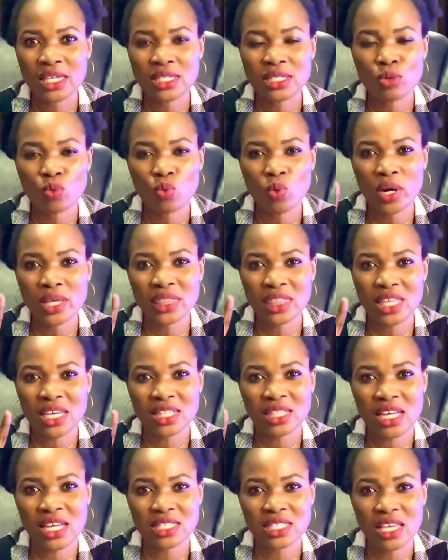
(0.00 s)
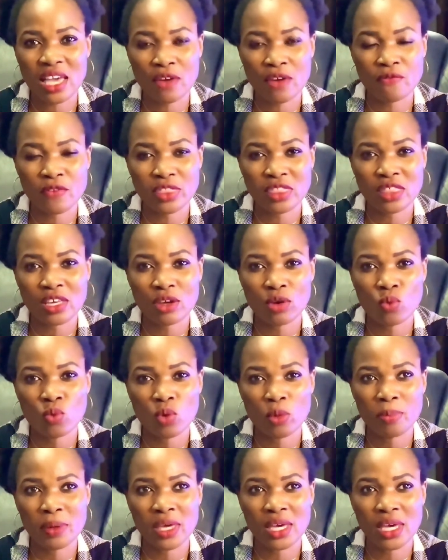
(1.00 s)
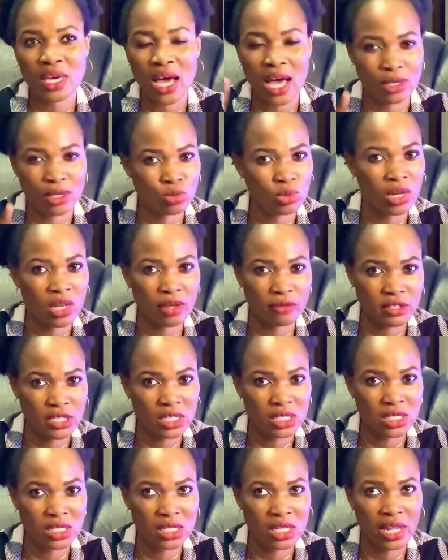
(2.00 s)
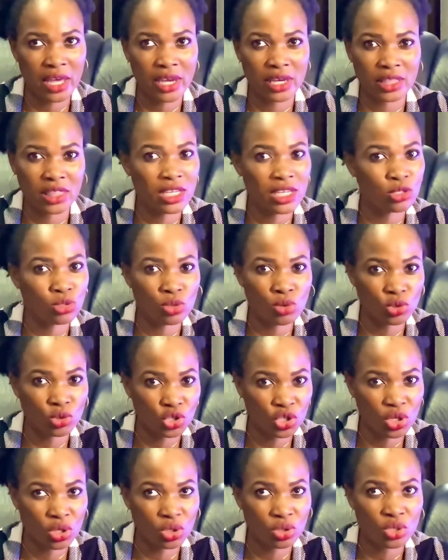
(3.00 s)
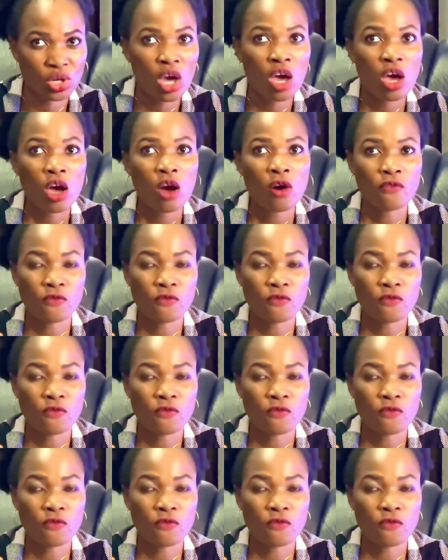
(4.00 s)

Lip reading: is we think that everything will be as we left it, like things will not change,